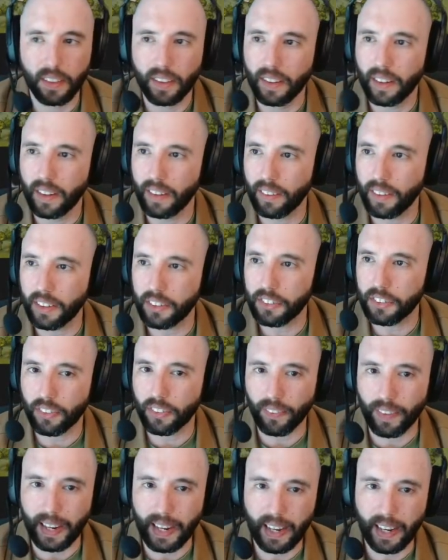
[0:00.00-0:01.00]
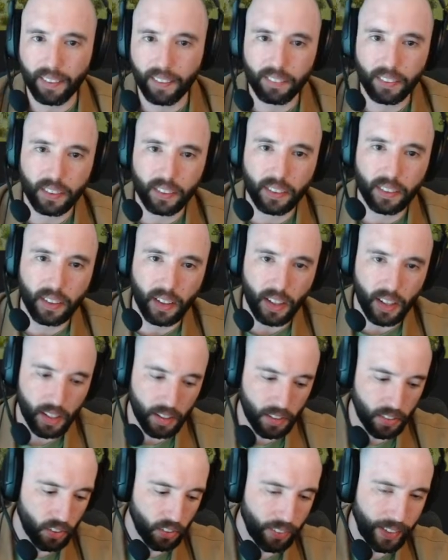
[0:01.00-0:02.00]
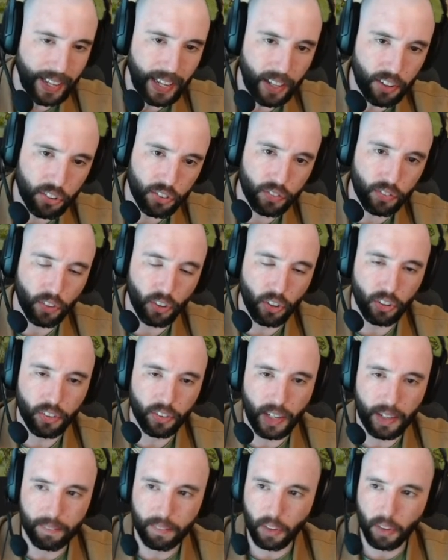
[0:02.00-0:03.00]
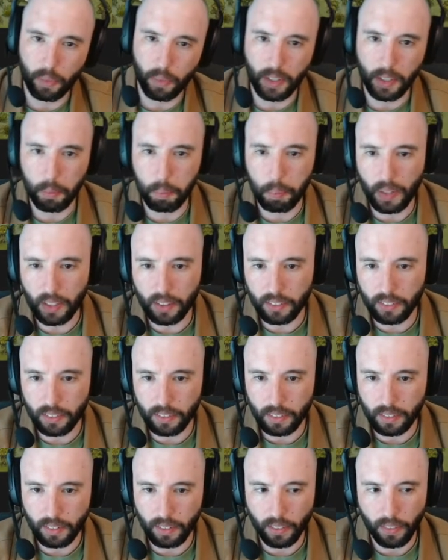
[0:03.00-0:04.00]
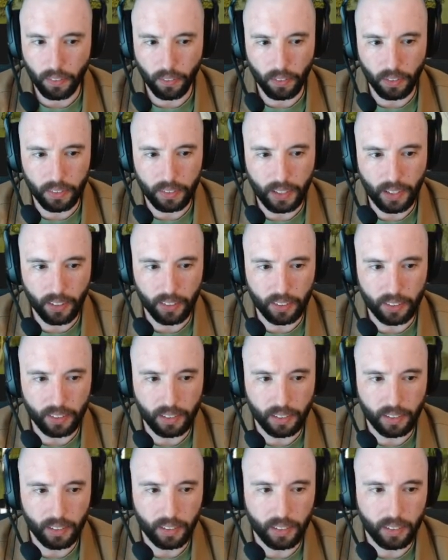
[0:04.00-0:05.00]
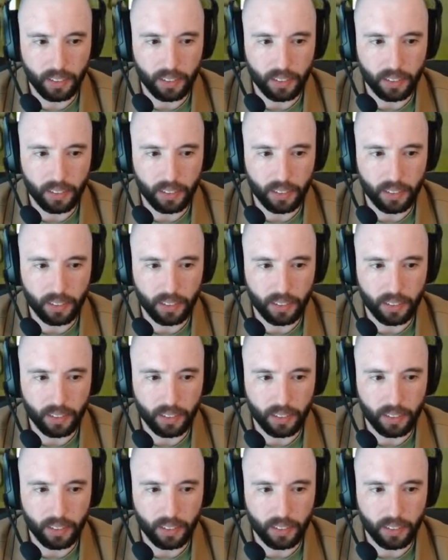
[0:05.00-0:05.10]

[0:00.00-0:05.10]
Let's grab the last fern type that we had picked. Throw it down in here.